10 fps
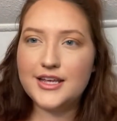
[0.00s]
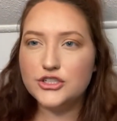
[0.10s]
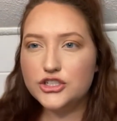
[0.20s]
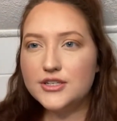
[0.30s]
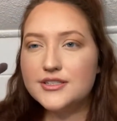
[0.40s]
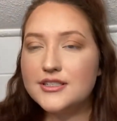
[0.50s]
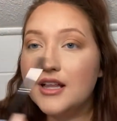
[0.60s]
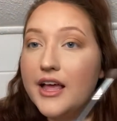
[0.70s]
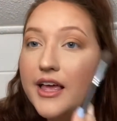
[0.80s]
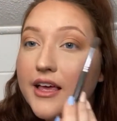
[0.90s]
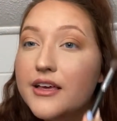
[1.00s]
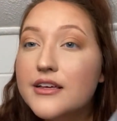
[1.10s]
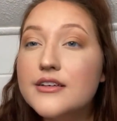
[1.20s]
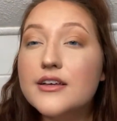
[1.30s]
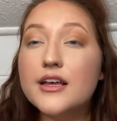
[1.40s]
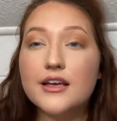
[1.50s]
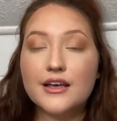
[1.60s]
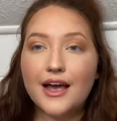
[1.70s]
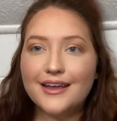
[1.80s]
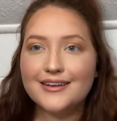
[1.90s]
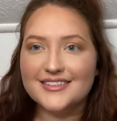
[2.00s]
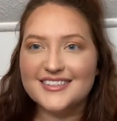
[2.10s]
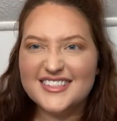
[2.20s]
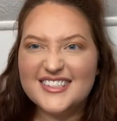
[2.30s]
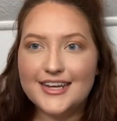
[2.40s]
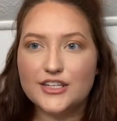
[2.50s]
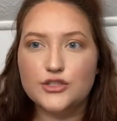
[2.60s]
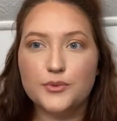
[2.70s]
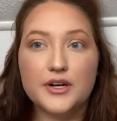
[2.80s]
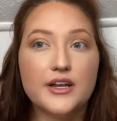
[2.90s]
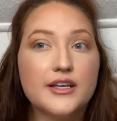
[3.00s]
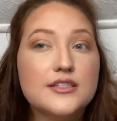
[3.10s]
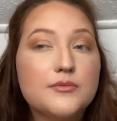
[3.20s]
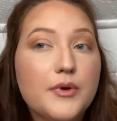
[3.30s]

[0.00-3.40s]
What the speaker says: just like kind of sticks where it is.